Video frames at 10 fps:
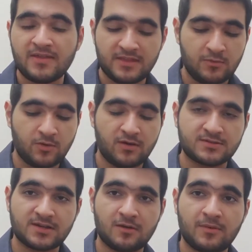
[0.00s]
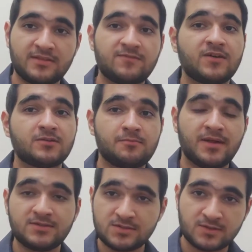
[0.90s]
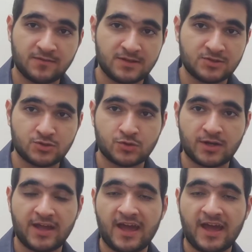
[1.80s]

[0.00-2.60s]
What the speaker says: Then we're going to talk about the fundamentals of laser joining.